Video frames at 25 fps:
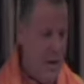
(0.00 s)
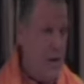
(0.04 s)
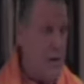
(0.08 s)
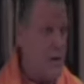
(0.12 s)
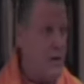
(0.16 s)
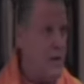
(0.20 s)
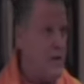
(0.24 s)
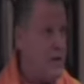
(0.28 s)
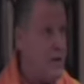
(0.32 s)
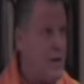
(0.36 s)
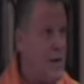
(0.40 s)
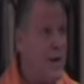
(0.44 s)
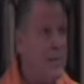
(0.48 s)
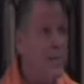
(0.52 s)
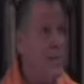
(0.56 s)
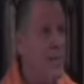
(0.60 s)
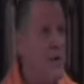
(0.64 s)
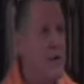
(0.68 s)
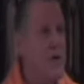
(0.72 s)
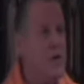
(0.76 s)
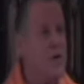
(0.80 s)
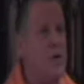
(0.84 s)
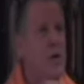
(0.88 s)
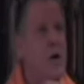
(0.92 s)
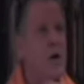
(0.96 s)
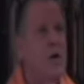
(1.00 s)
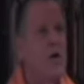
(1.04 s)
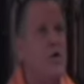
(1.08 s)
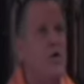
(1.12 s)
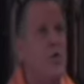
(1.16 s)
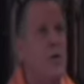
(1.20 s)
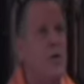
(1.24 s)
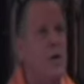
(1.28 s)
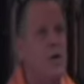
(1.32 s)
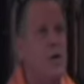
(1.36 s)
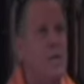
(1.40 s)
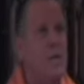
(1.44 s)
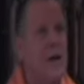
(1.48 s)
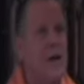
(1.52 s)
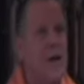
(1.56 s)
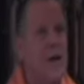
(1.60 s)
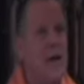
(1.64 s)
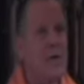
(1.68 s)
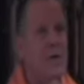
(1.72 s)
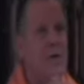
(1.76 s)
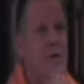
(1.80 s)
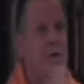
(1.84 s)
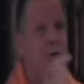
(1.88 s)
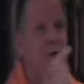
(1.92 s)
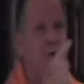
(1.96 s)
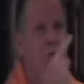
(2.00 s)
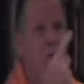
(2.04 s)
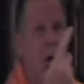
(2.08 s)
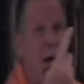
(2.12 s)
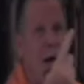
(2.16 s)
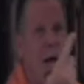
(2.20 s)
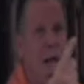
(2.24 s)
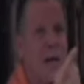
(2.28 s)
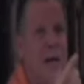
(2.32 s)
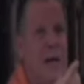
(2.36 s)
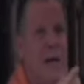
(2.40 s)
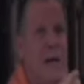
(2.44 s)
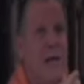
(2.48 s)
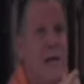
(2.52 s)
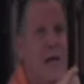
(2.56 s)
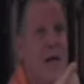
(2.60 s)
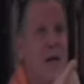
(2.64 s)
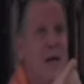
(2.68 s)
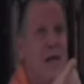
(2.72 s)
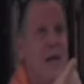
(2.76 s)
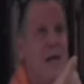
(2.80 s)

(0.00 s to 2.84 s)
The step is to eliminate this duality, that